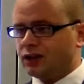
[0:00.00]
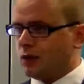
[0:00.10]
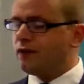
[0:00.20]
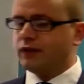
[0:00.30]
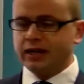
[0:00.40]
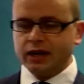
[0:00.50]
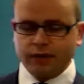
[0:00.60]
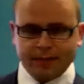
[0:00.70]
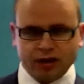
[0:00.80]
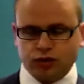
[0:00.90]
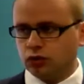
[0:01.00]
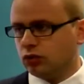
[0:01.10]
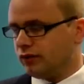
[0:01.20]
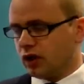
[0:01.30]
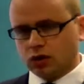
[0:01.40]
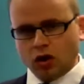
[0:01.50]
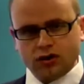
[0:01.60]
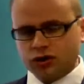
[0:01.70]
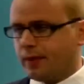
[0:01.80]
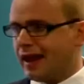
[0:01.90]
so every year we make sure all of our
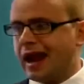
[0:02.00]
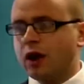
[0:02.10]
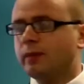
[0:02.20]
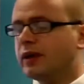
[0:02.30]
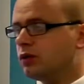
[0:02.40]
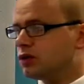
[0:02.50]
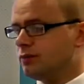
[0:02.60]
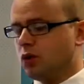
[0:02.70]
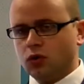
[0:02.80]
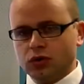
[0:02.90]
clients, no matter how big or small,